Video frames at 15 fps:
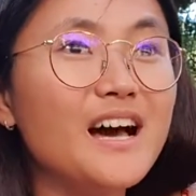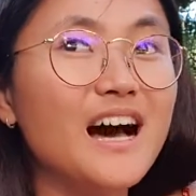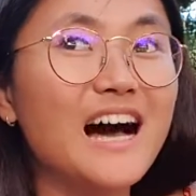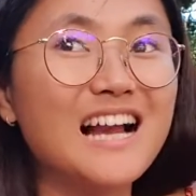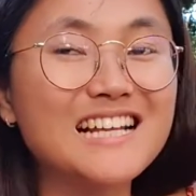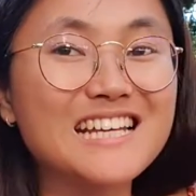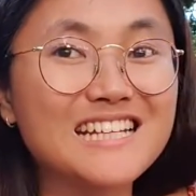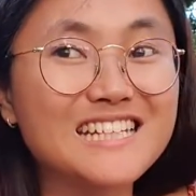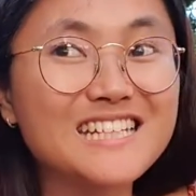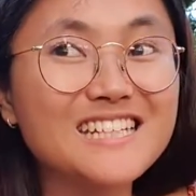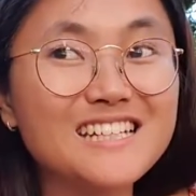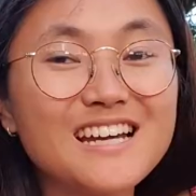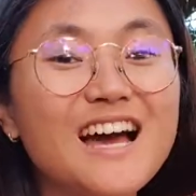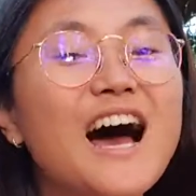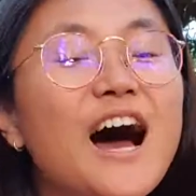Alkani.
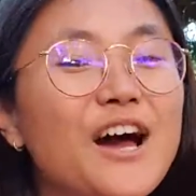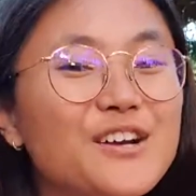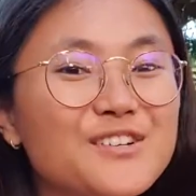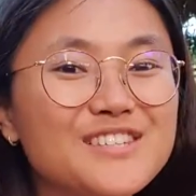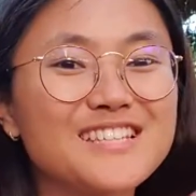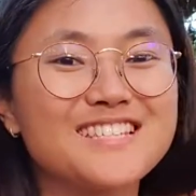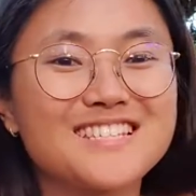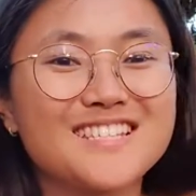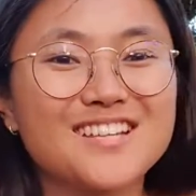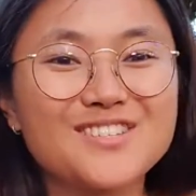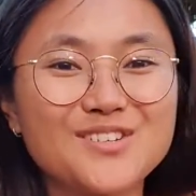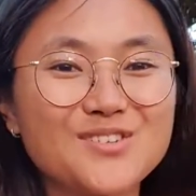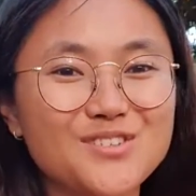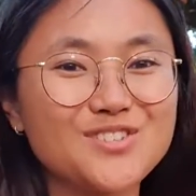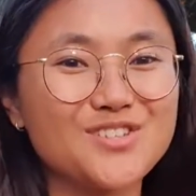I know that it's
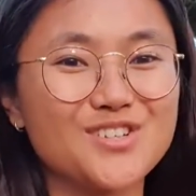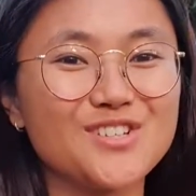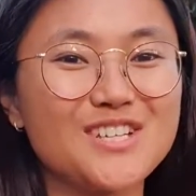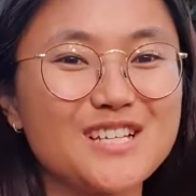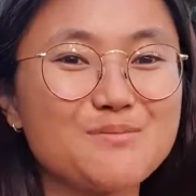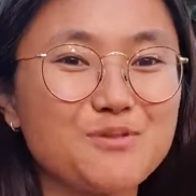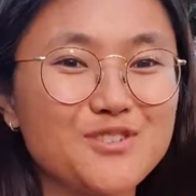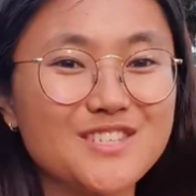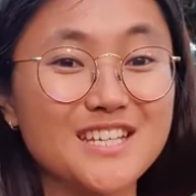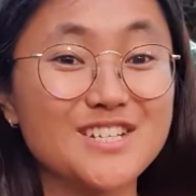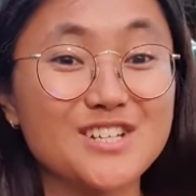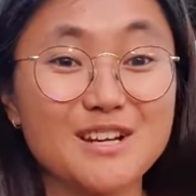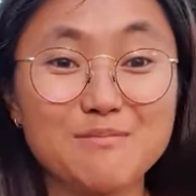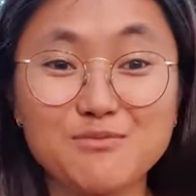not a good Turkish pronunciation.